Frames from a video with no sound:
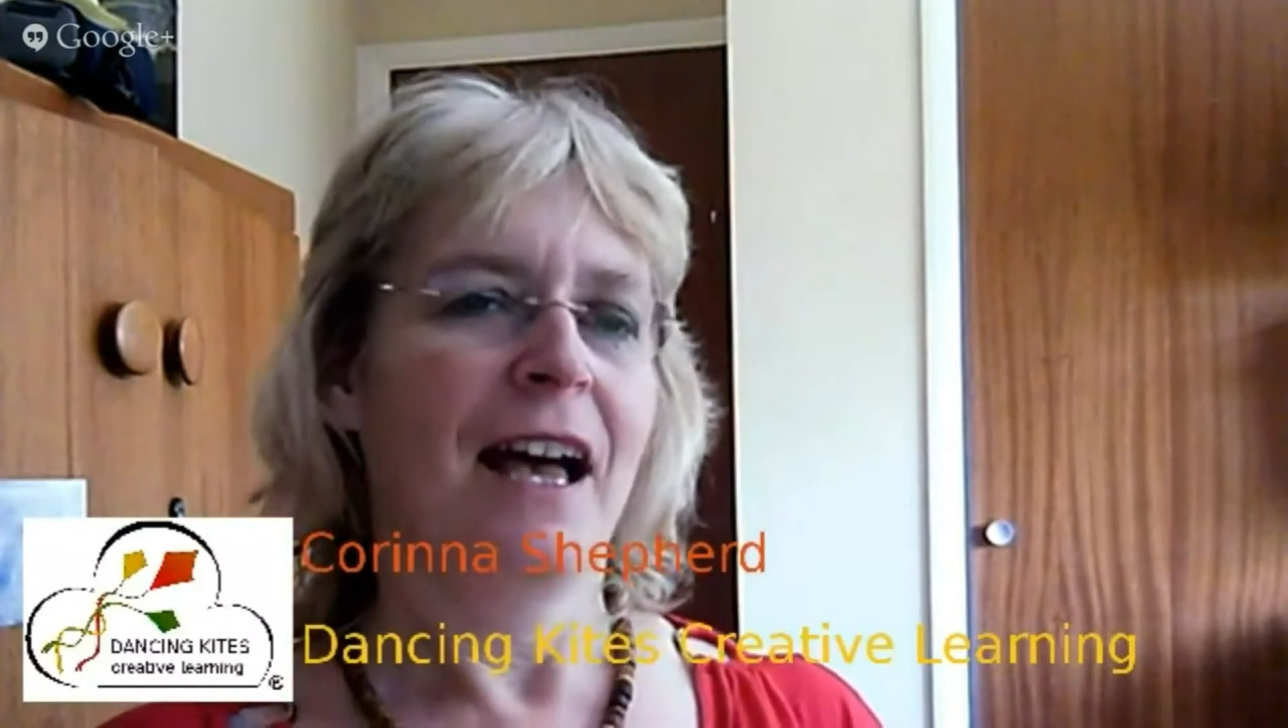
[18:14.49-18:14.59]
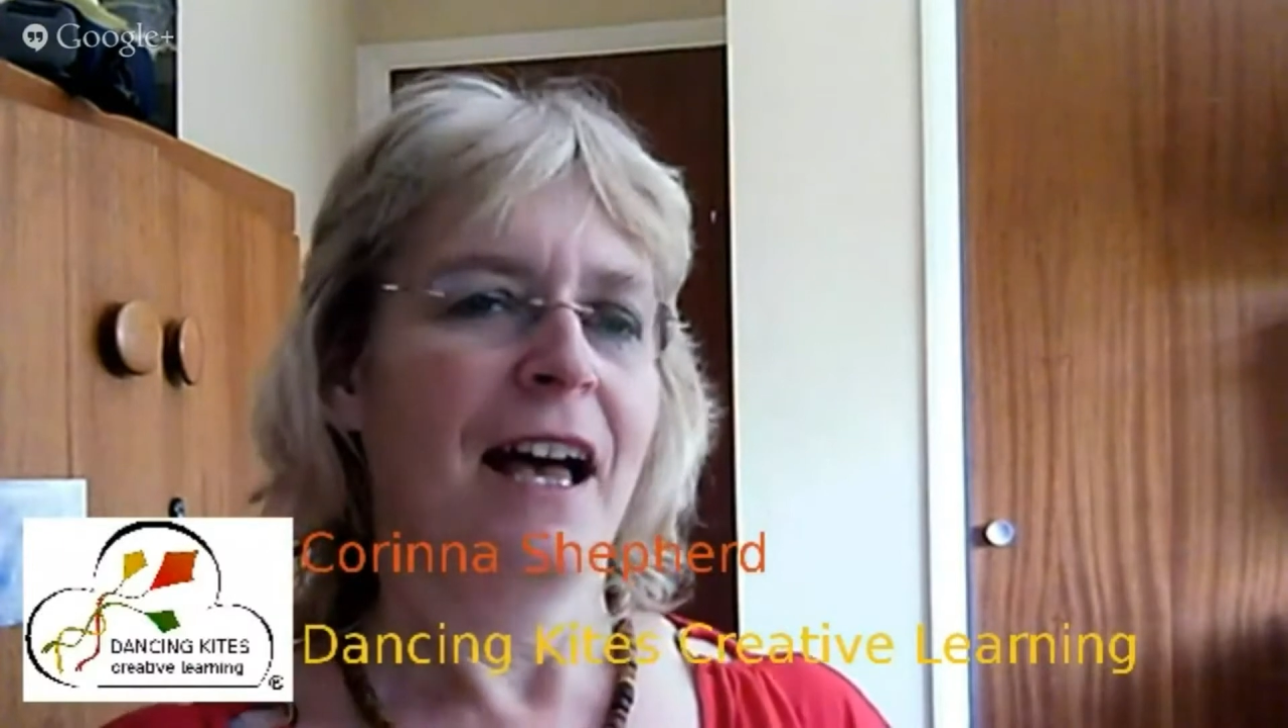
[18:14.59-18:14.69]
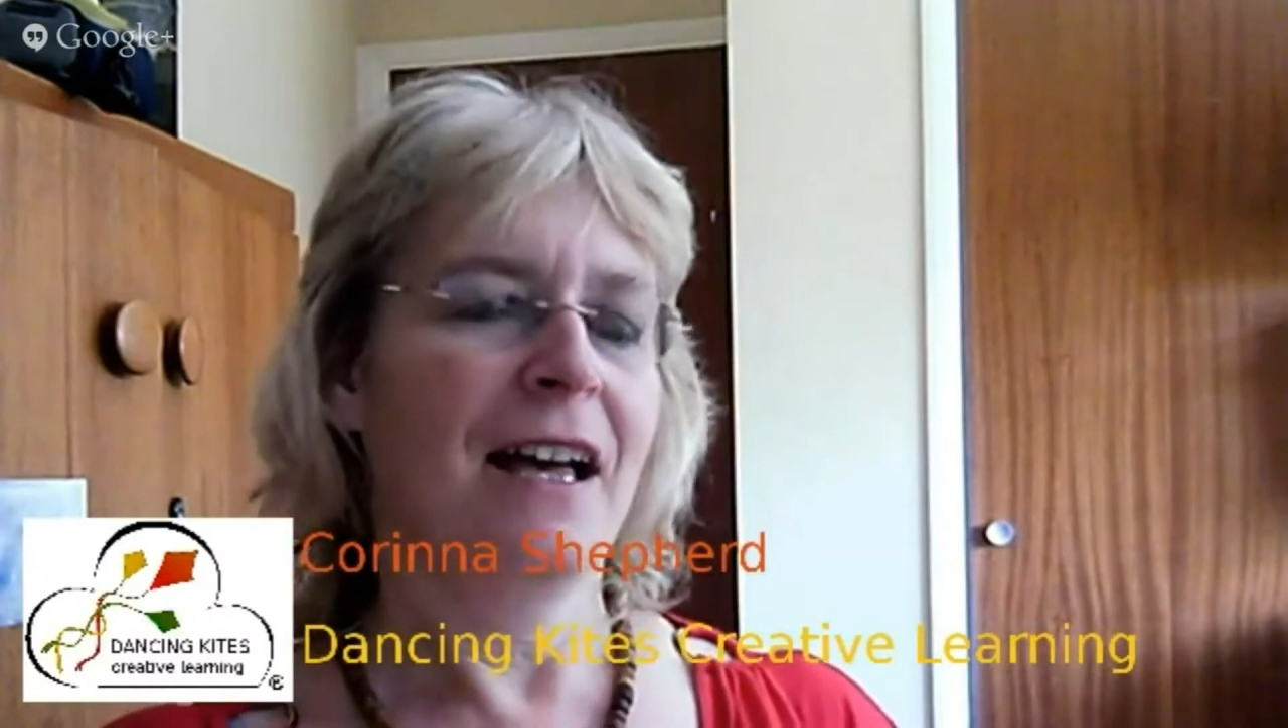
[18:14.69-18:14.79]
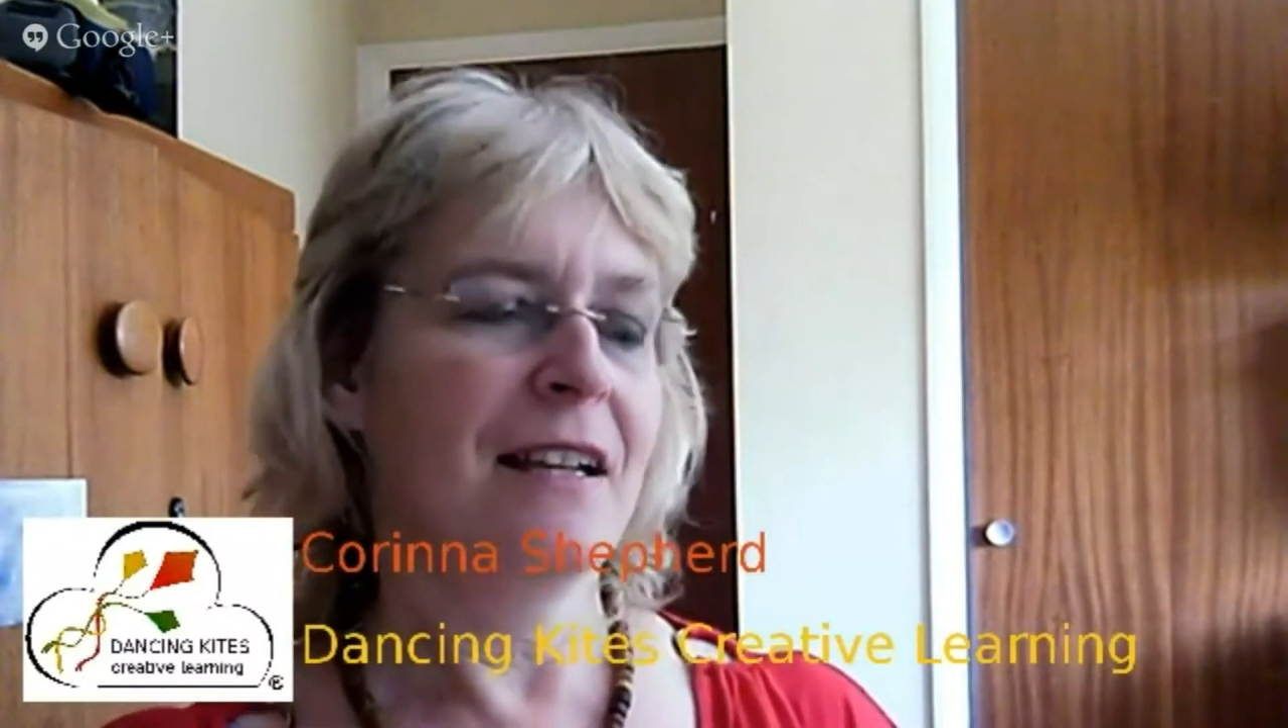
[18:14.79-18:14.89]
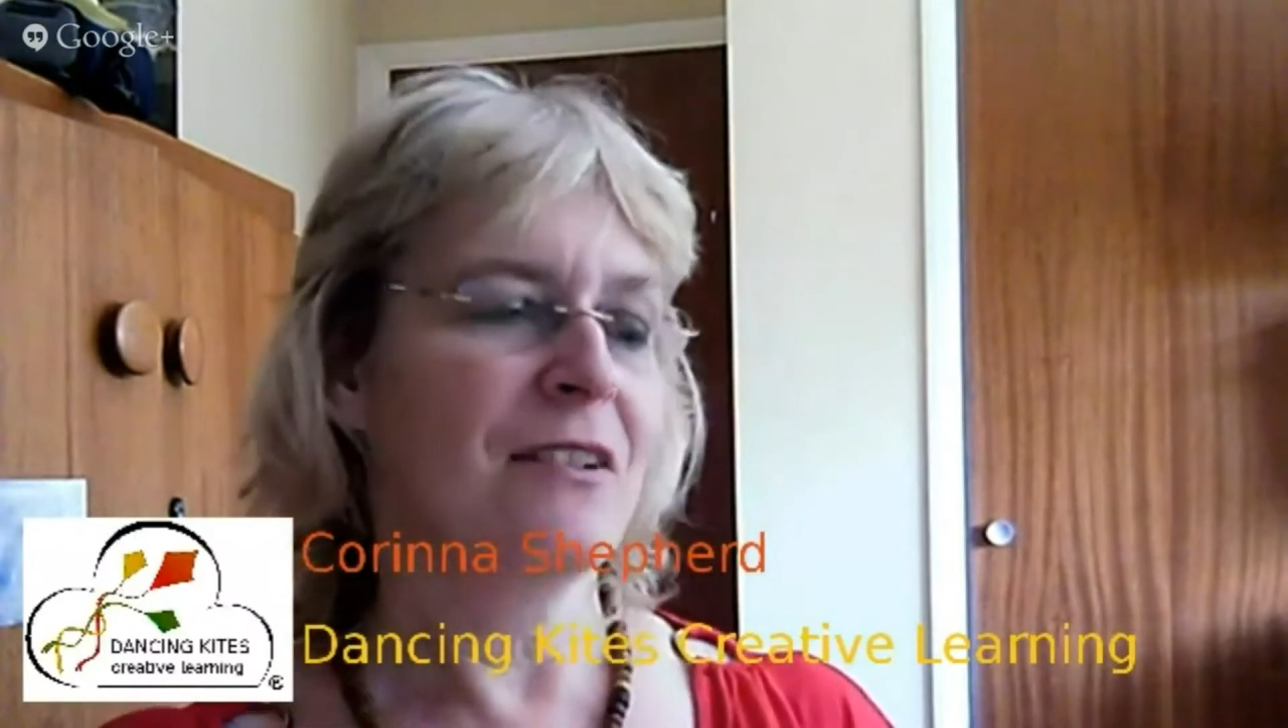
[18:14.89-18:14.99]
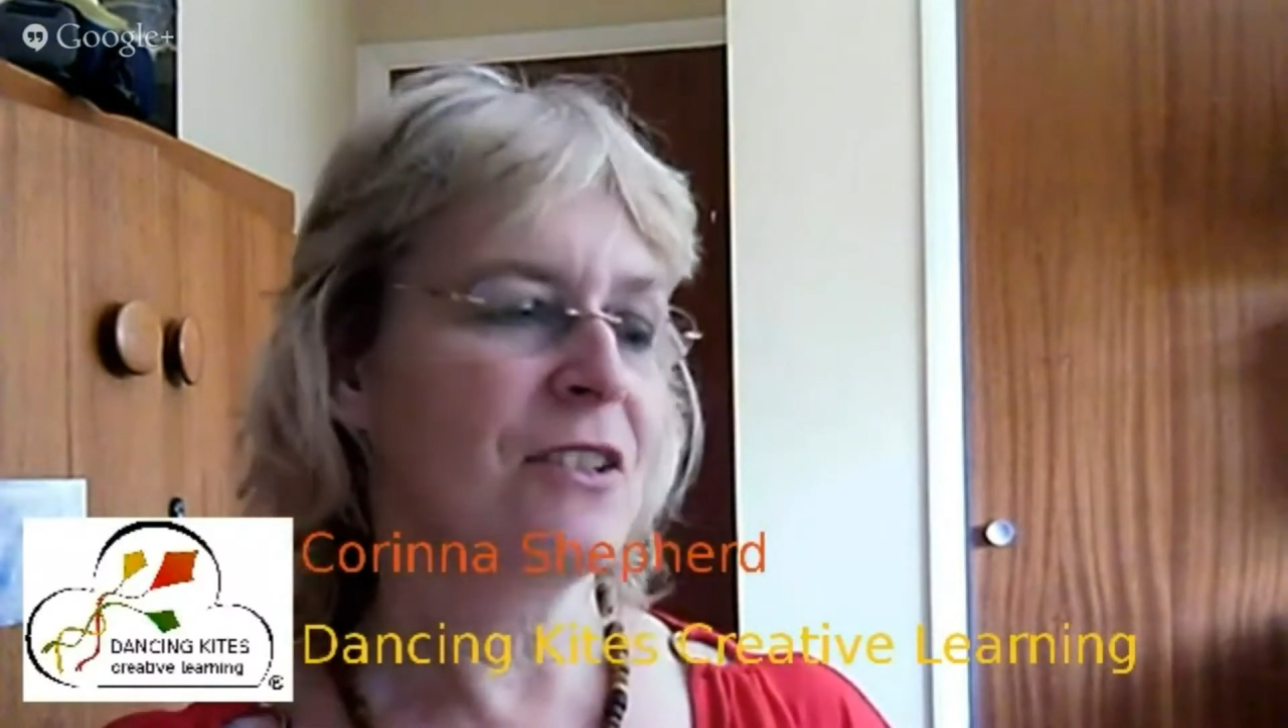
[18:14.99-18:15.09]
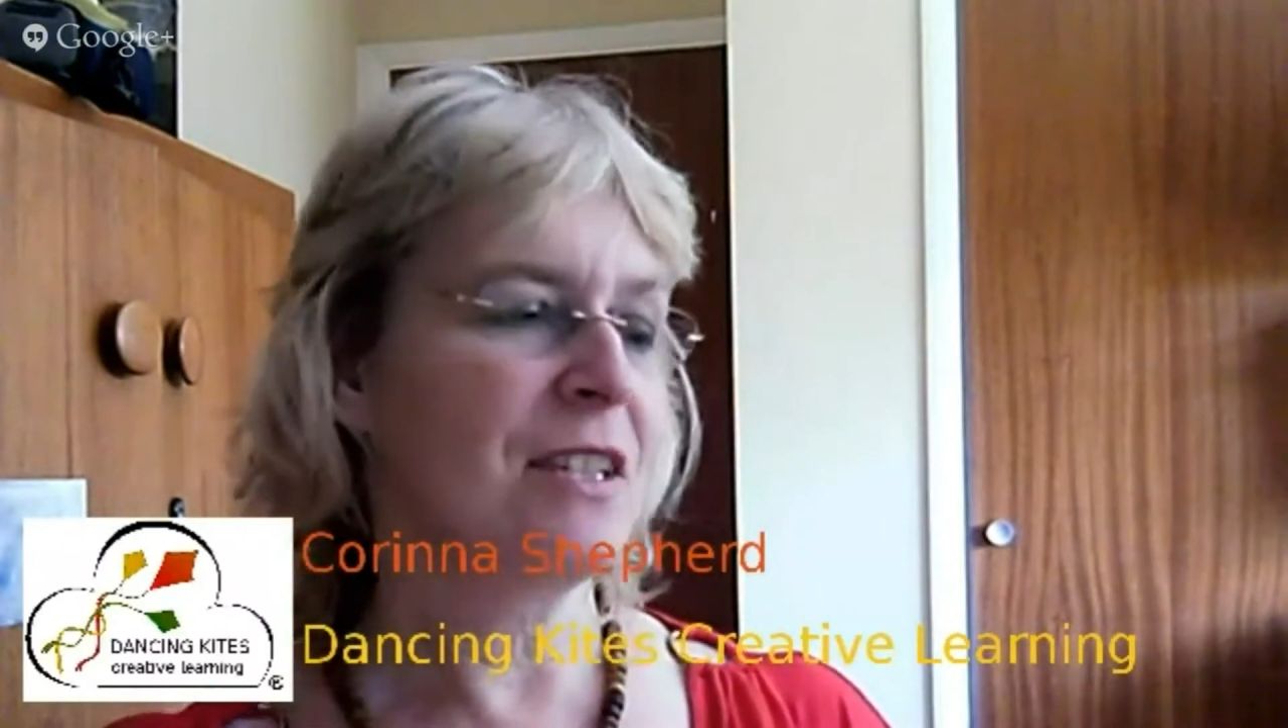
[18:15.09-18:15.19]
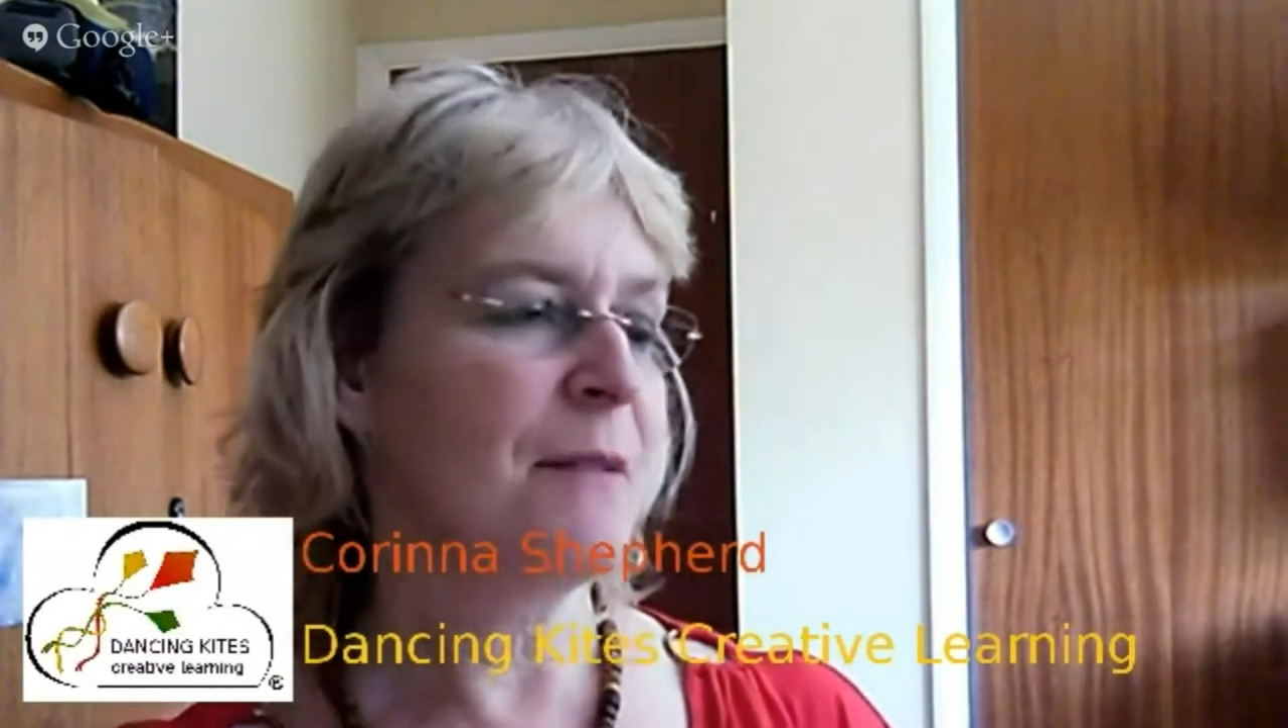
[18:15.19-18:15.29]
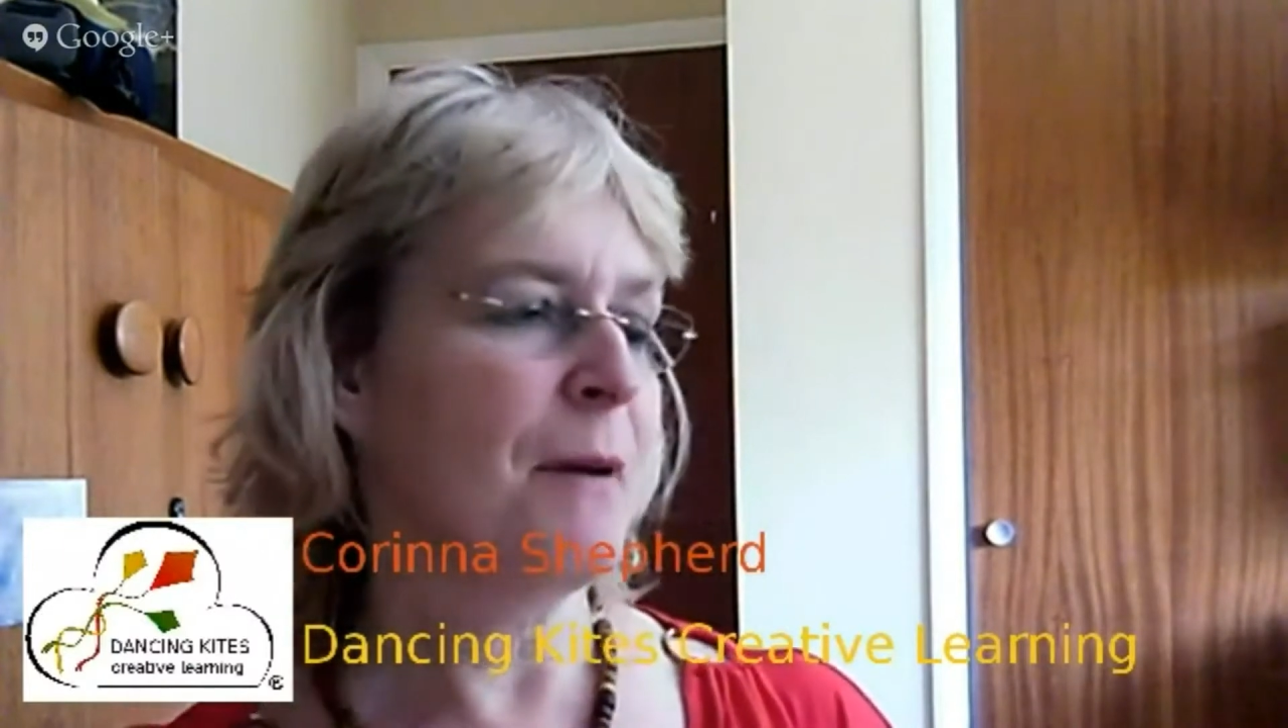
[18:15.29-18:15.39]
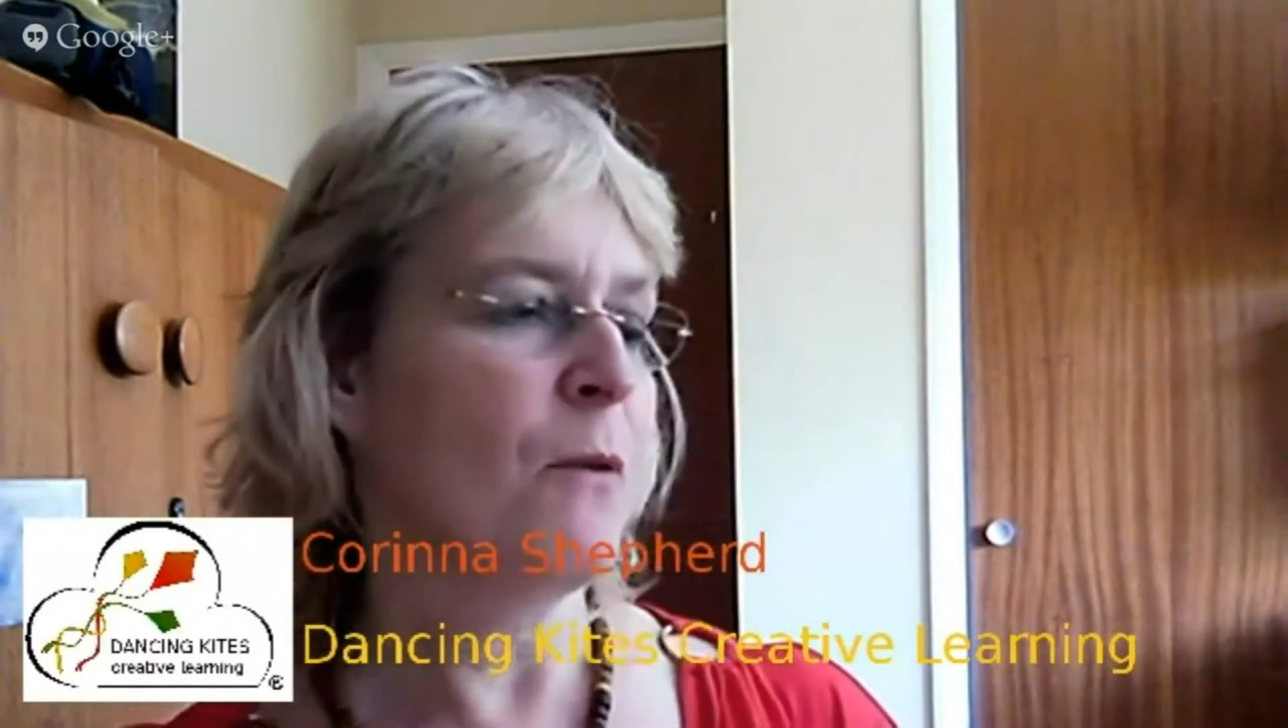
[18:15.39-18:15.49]
And I just
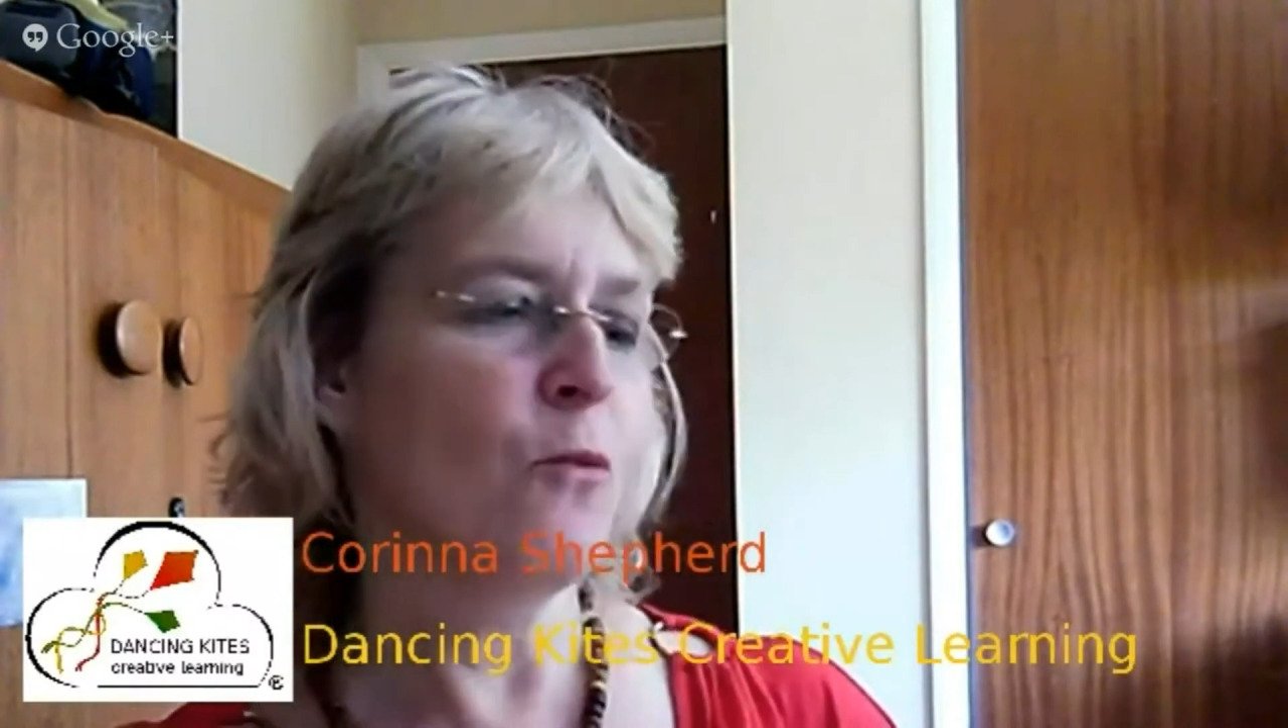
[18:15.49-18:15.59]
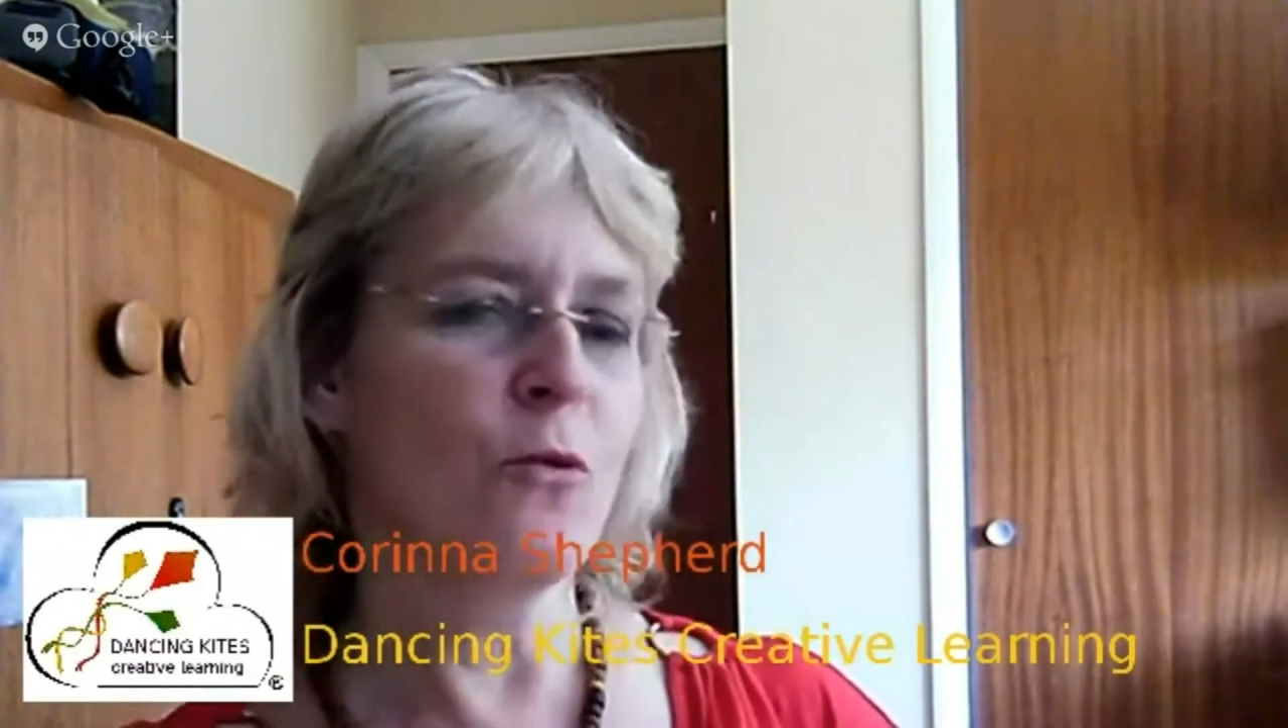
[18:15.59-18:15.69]
think about